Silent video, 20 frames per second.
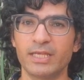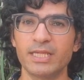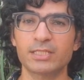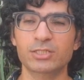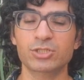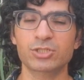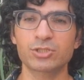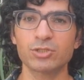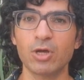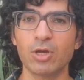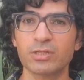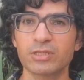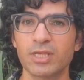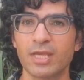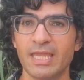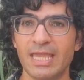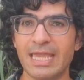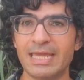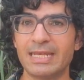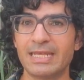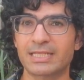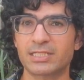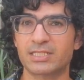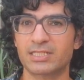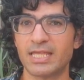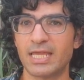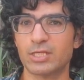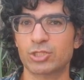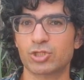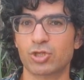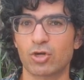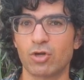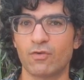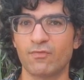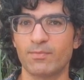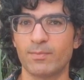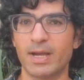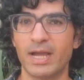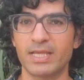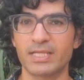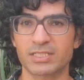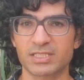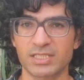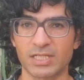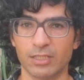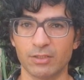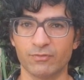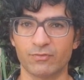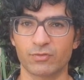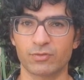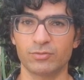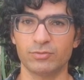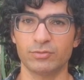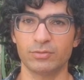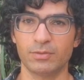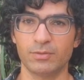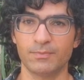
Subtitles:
It's not an extension of my selfhood.